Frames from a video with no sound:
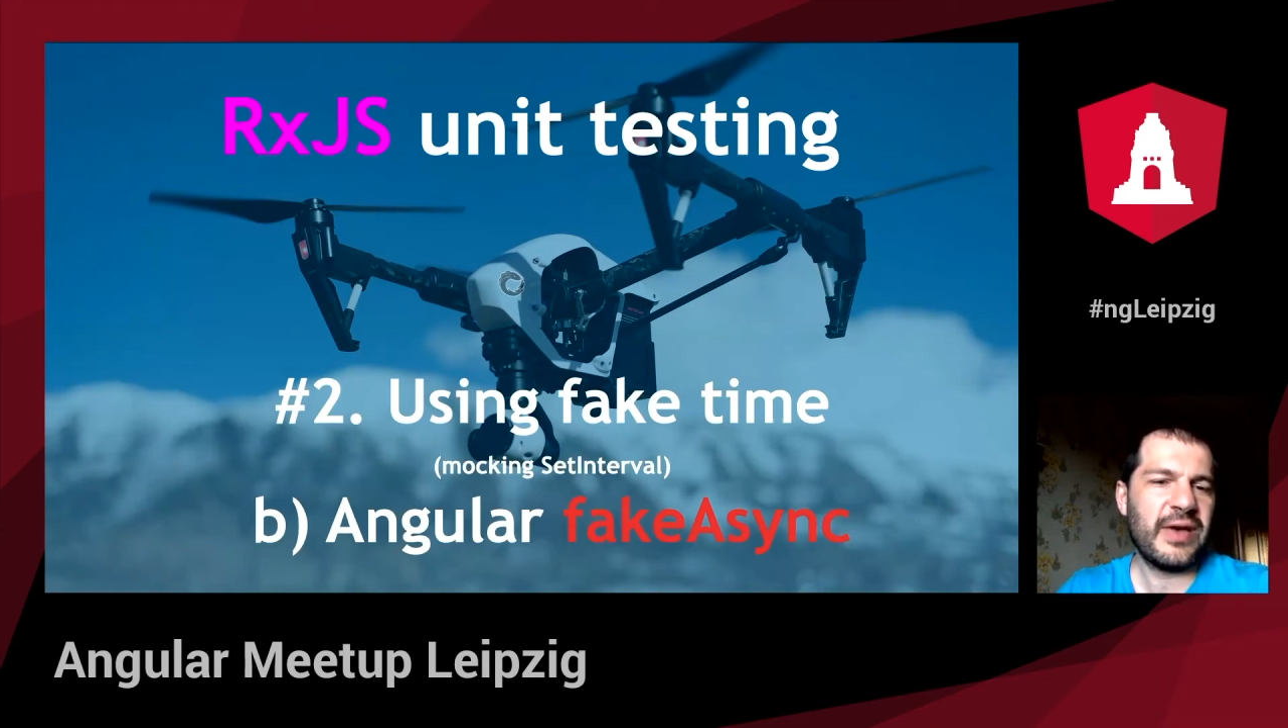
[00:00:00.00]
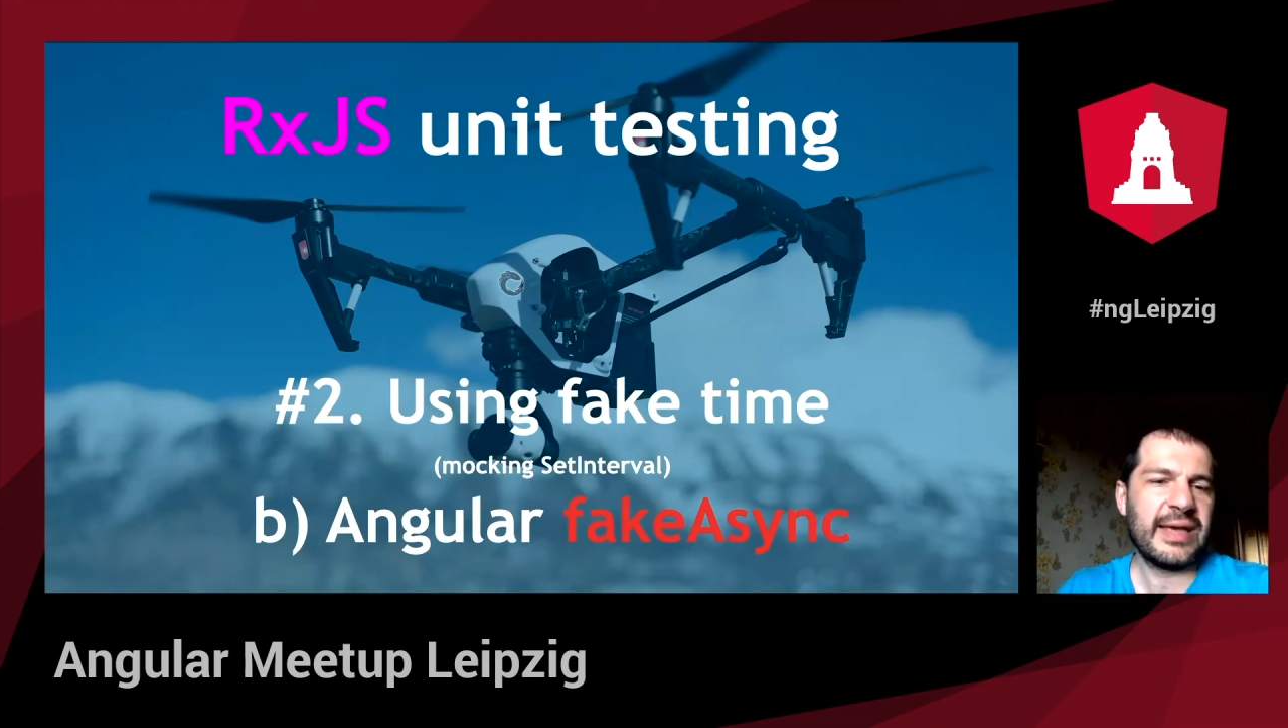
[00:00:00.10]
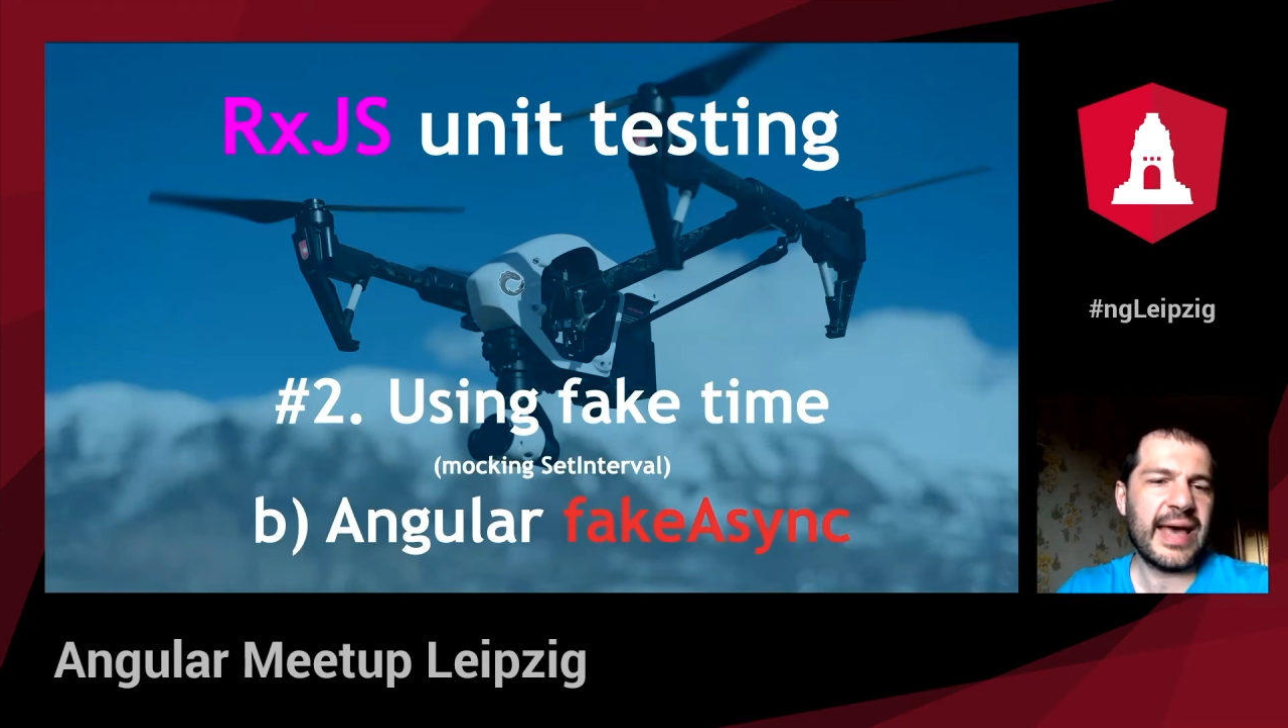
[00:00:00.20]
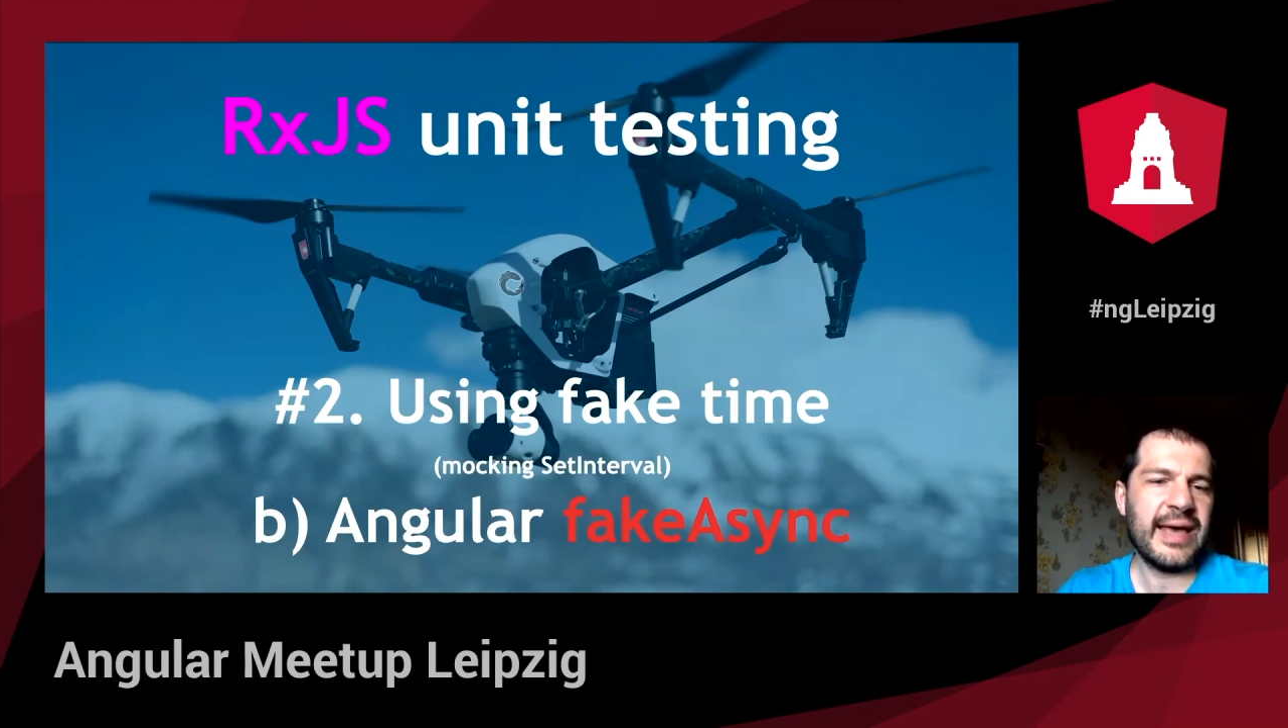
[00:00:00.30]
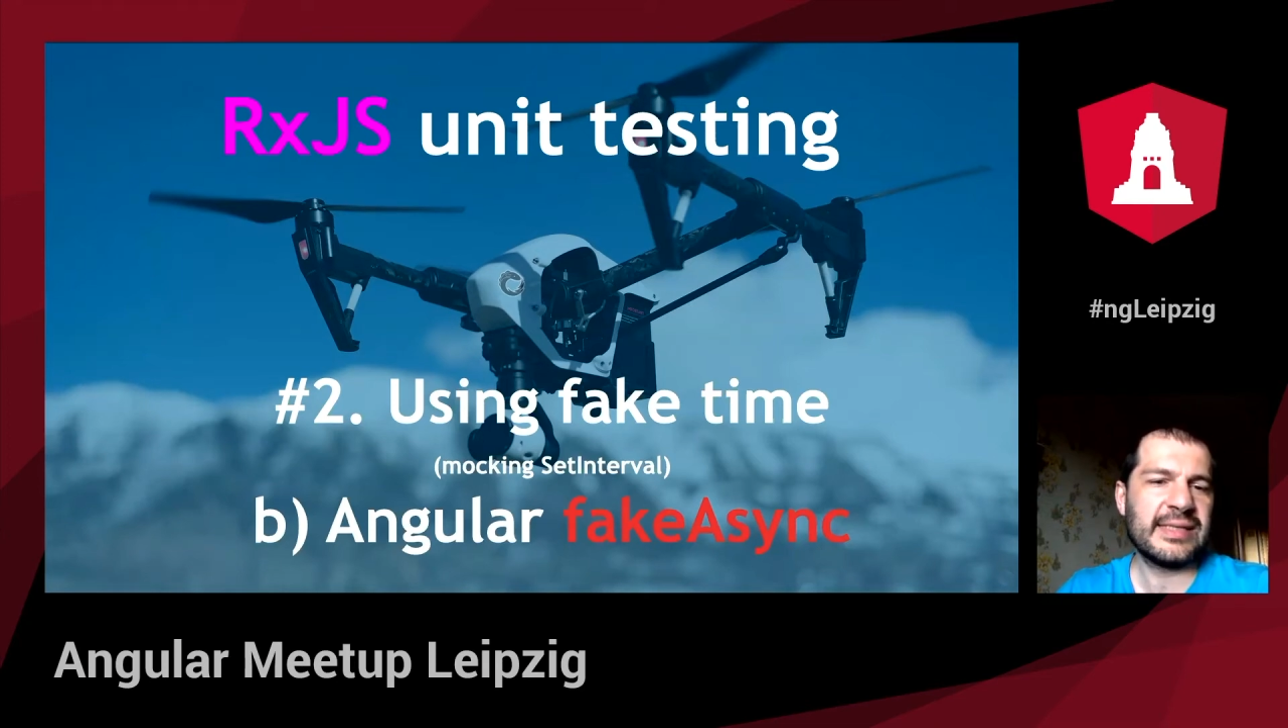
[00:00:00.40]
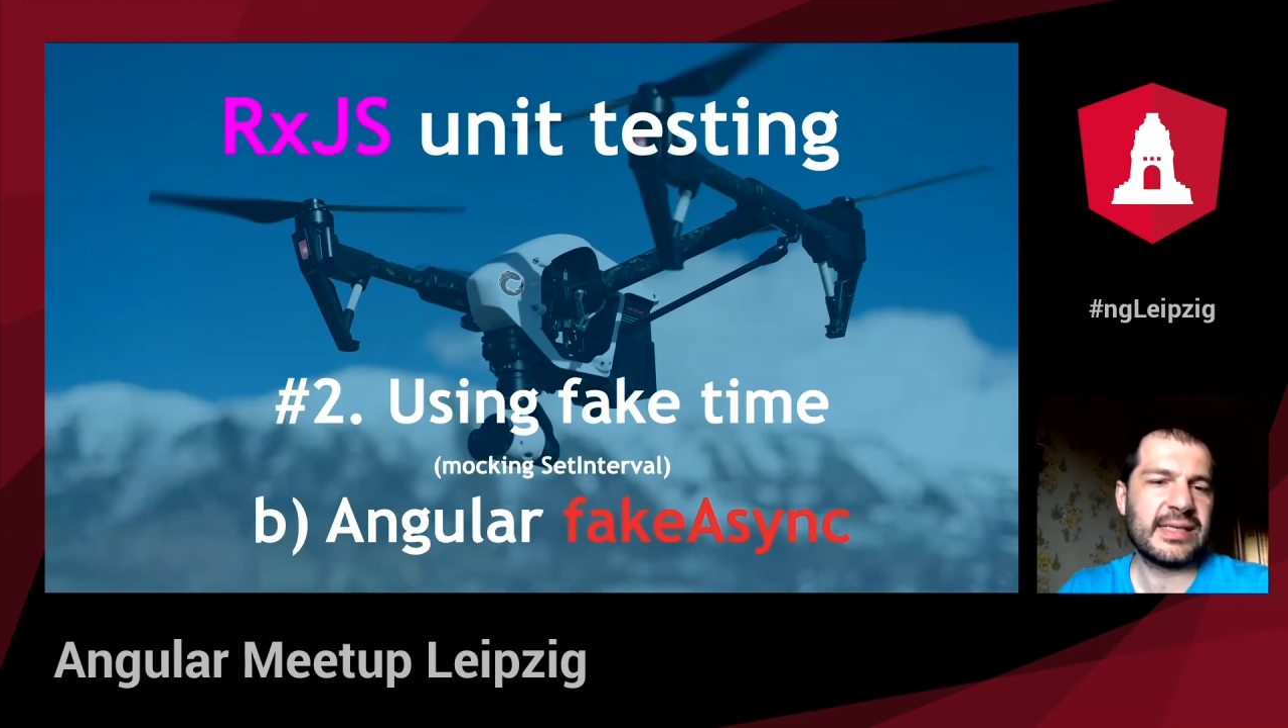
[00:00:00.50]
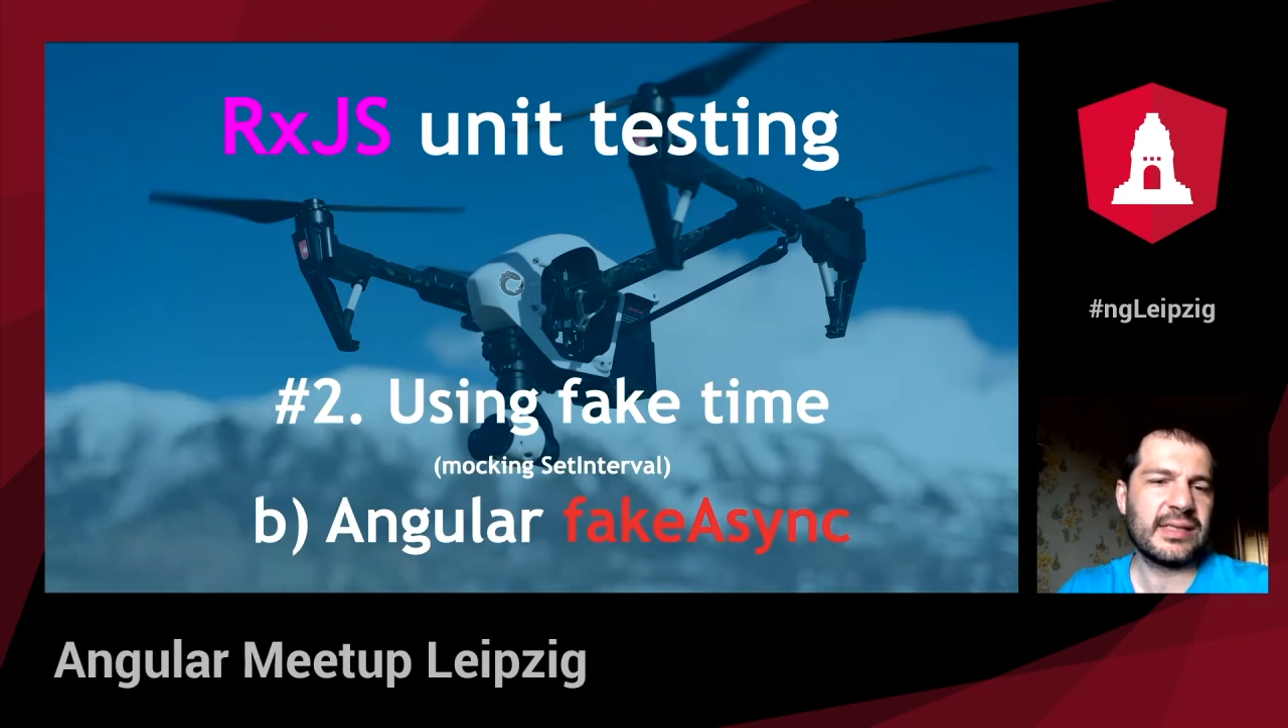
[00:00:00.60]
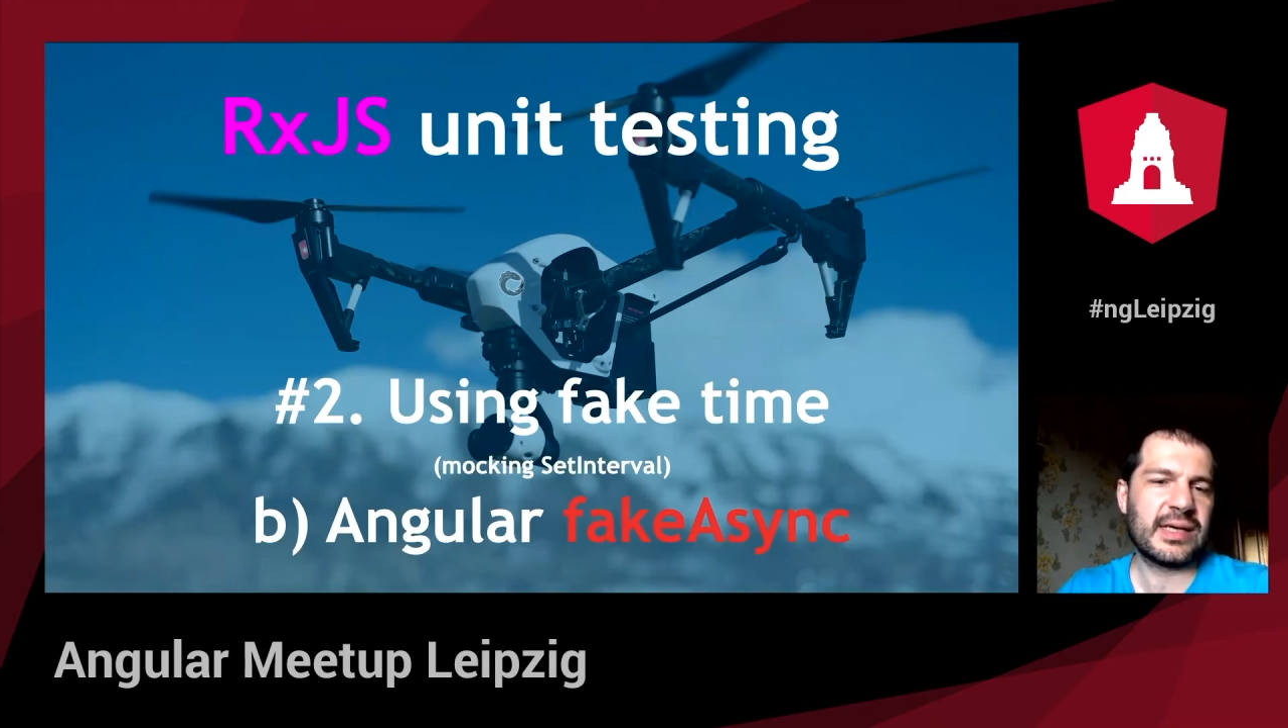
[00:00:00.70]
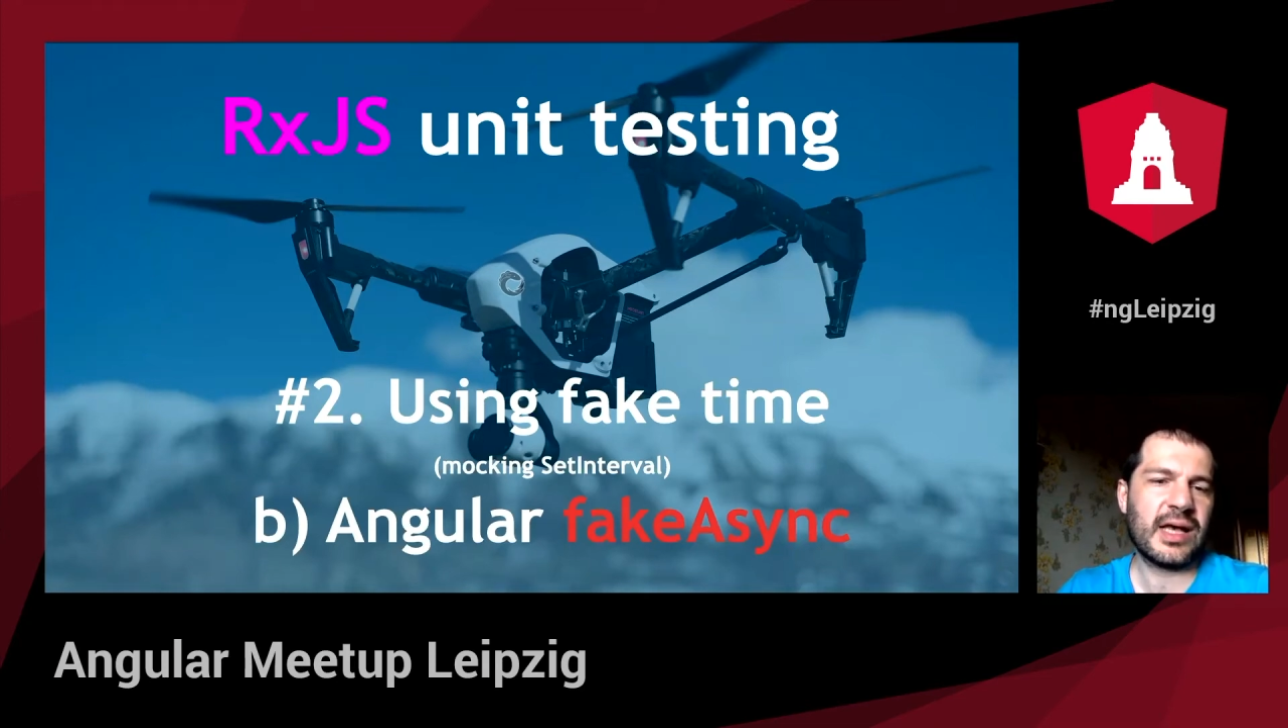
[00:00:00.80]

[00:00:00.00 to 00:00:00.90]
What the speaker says: fakeAsync